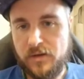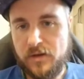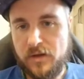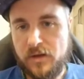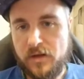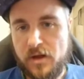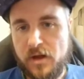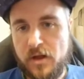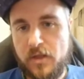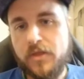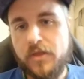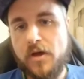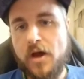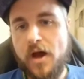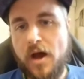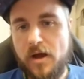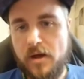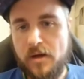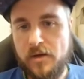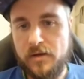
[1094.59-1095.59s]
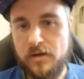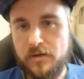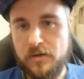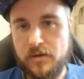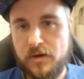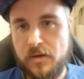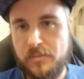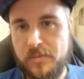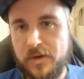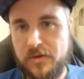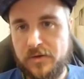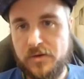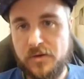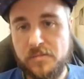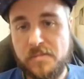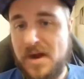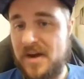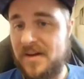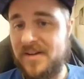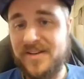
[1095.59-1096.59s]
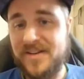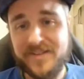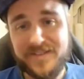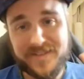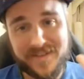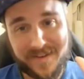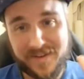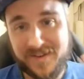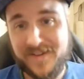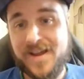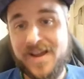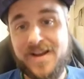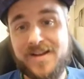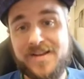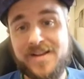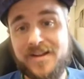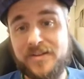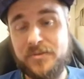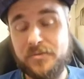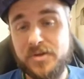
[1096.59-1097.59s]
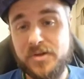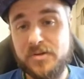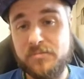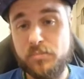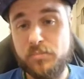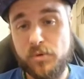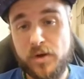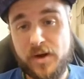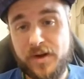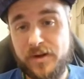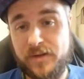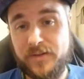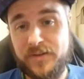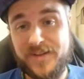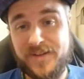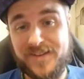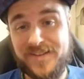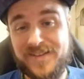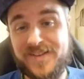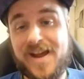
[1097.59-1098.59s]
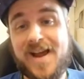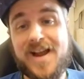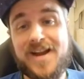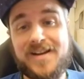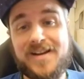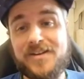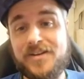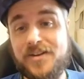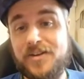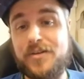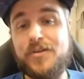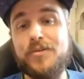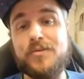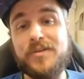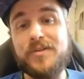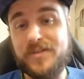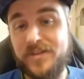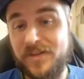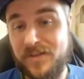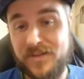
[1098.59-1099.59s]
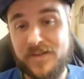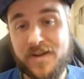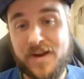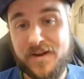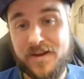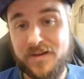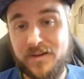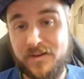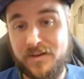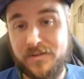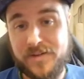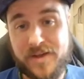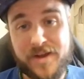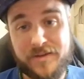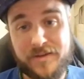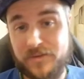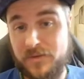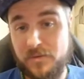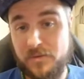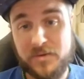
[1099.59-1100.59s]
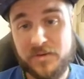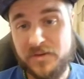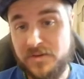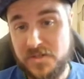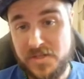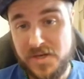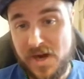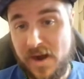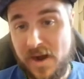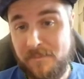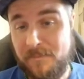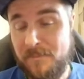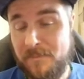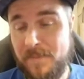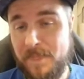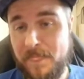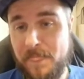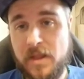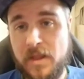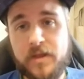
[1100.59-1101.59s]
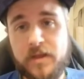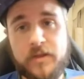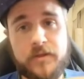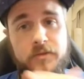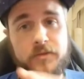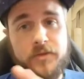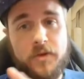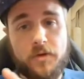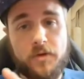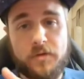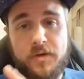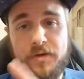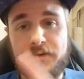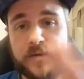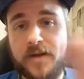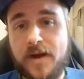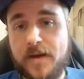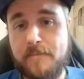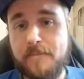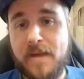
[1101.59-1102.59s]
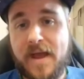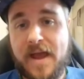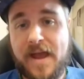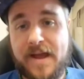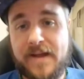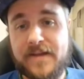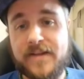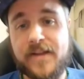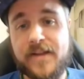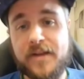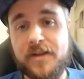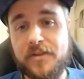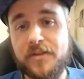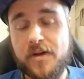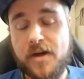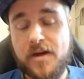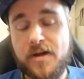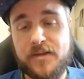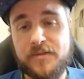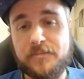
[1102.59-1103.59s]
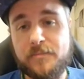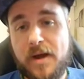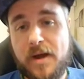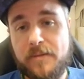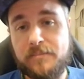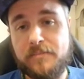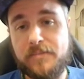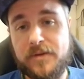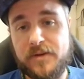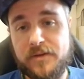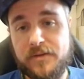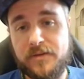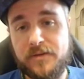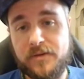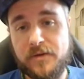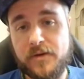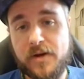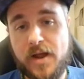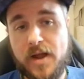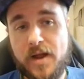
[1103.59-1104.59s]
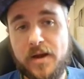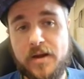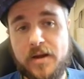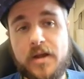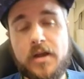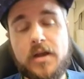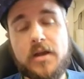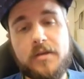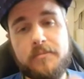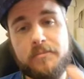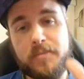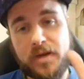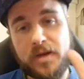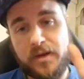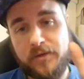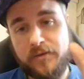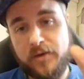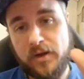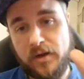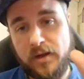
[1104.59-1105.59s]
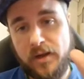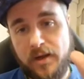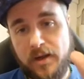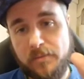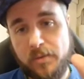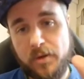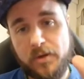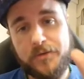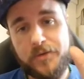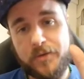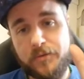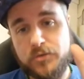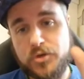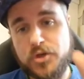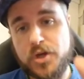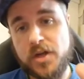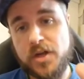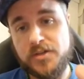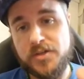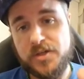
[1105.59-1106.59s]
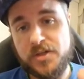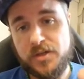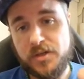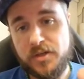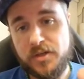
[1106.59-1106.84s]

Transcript: a thought come into your mind, because again, that's what your brain is designed to do. It's designed to do that. It's doing its job. So it's not bad that a thought has popped into your head, but give it a label. Don't judge it,